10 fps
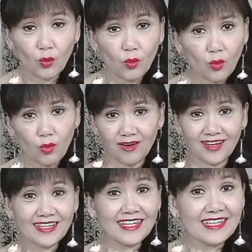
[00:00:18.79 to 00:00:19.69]
or
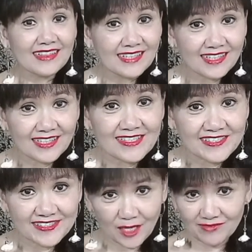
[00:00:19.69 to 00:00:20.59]
learn
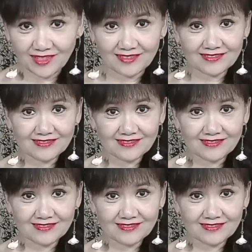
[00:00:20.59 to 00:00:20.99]
something?